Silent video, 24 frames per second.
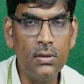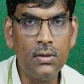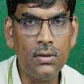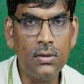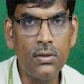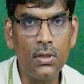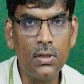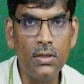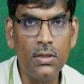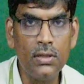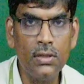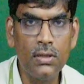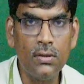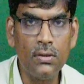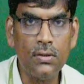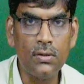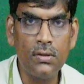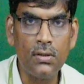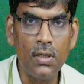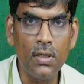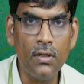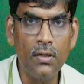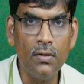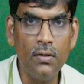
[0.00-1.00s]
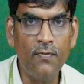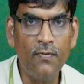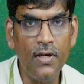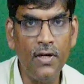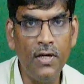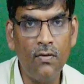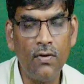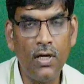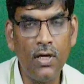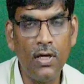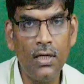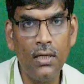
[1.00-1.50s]
shunt
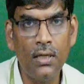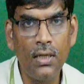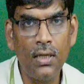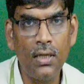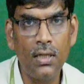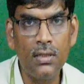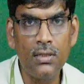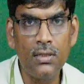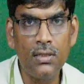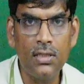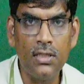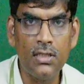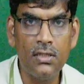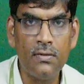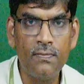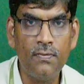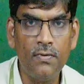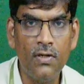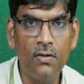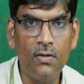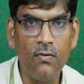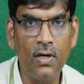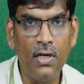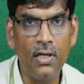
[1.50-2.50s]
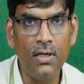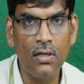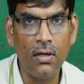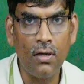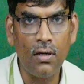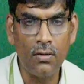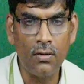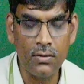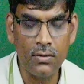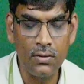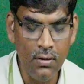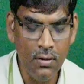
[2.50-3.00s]
field winding and series field winding
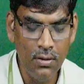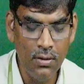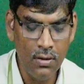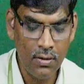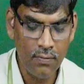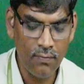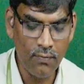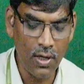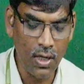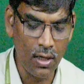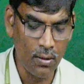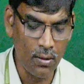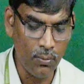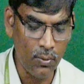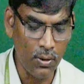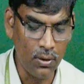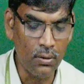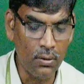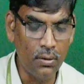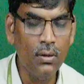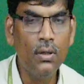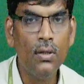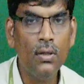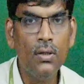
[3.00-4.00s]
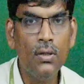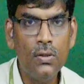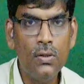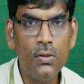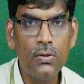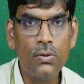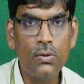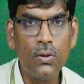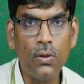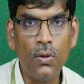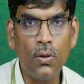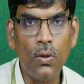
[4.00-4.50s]
also available.
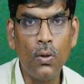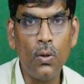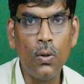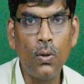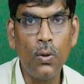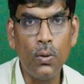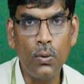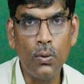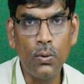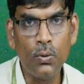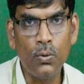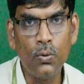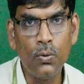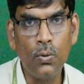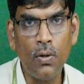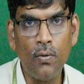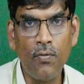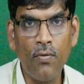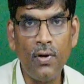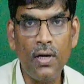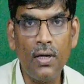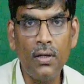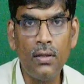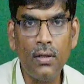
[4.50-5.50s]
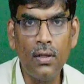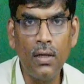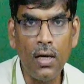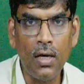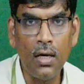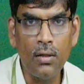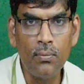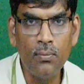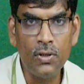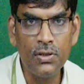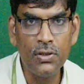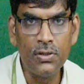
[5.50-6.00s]
So to avoid the
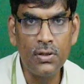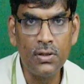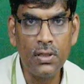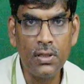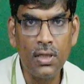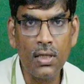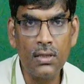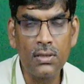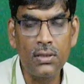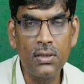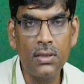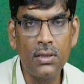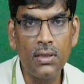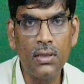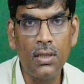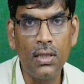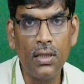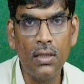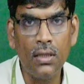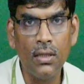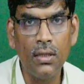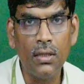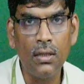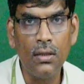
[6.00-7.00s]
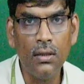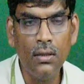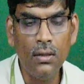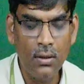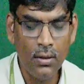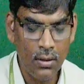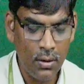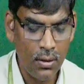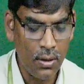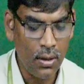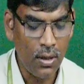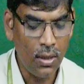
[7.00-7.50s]
armature reaction, and
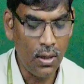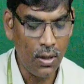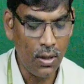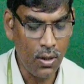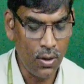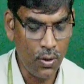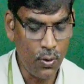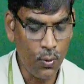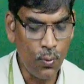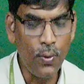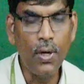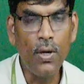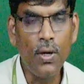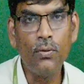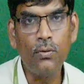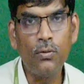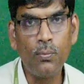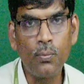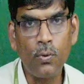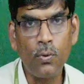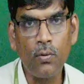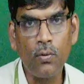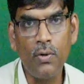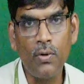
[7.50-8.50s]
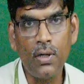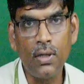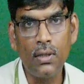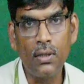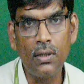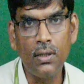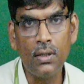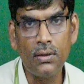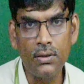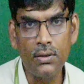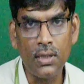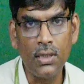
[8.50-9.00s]
we have to provide
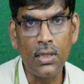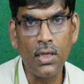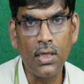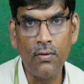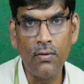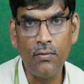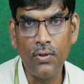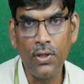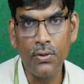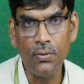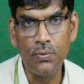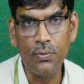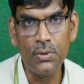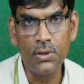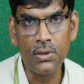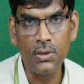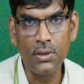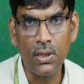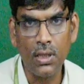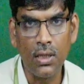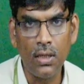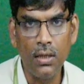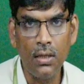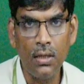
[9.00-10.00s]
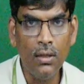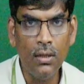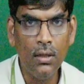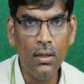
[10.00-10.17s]
the, generally we are using the